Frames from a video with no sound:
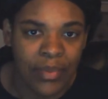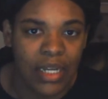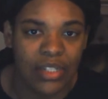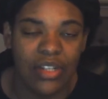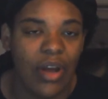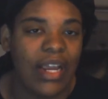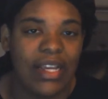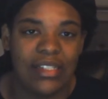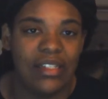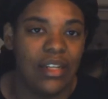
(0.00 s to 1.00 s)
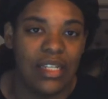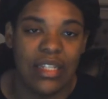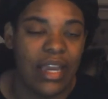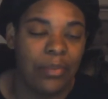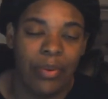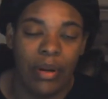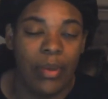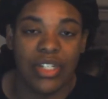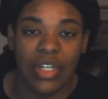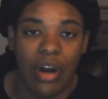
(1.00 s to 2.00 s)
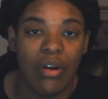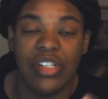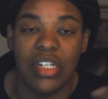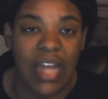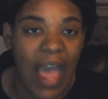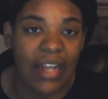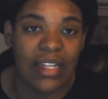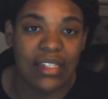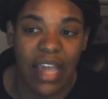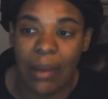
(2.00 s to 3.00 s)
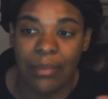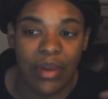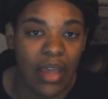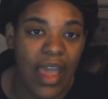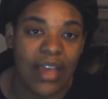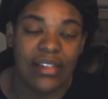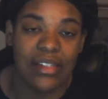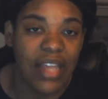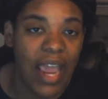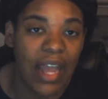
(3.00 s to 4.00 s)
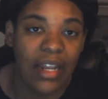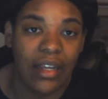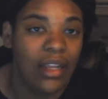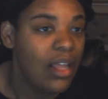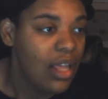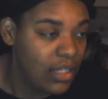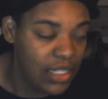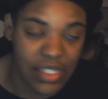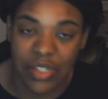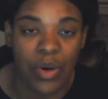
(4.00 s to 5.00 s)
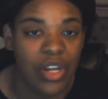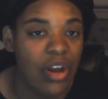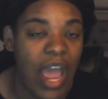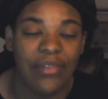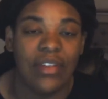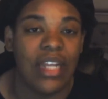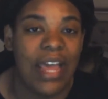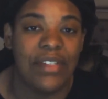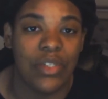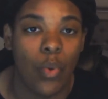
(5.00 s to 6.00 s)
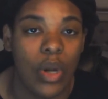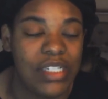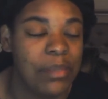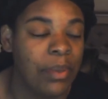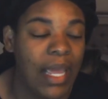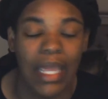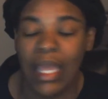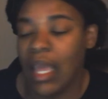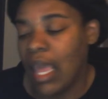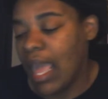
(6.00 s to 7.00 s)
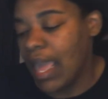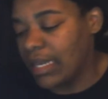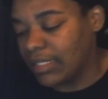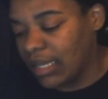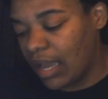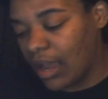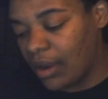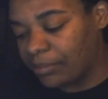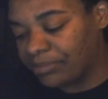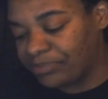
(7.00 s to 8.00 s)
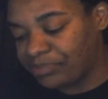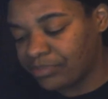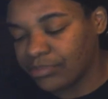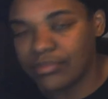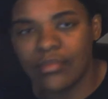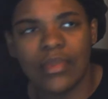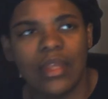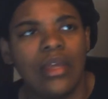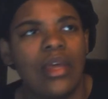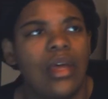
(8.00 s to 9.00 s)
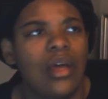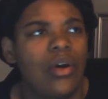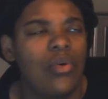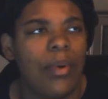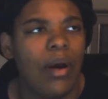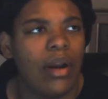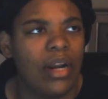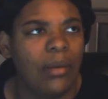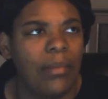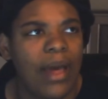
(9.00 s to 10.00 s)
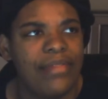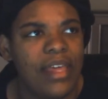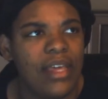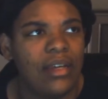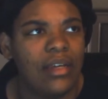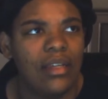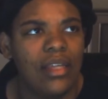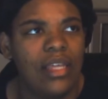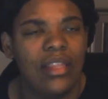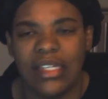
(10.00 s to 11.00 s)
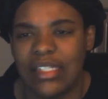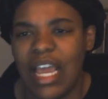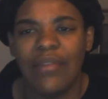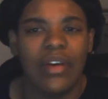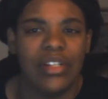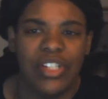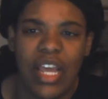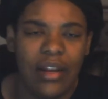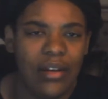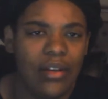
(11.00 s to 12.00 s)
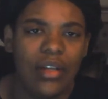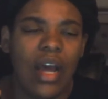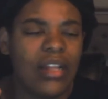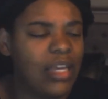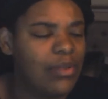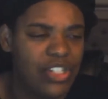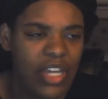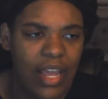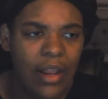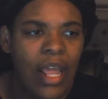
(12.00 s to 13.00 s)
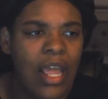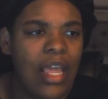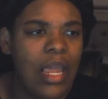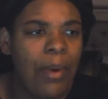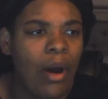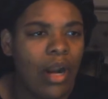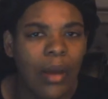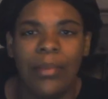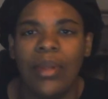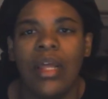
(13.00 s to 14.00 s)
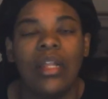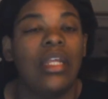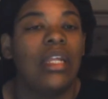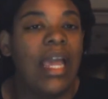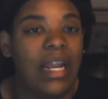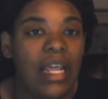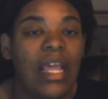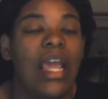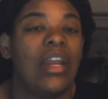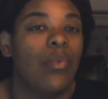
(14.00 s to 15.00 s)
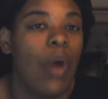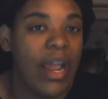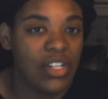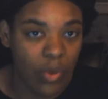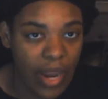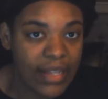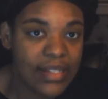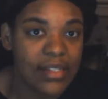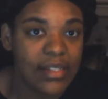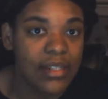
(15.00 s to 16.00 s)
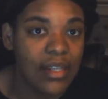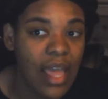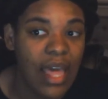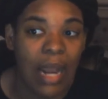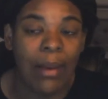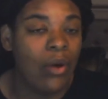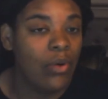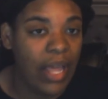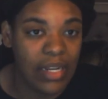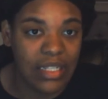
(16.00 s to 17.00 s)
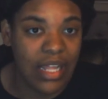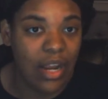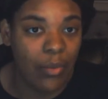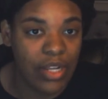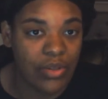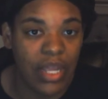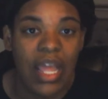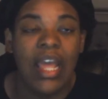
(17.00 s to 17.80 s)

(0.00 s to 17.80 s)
Because, you know, I guess it's like pretty much a curse. You die at this camp, your ass is staying here. This is where your afterlife is going to be. And who brought it up? I think either Xavier or Chet. No, I think it was Chet. He brought up the lady in the white dress. And I'm like, who the hell is the lady in the white dress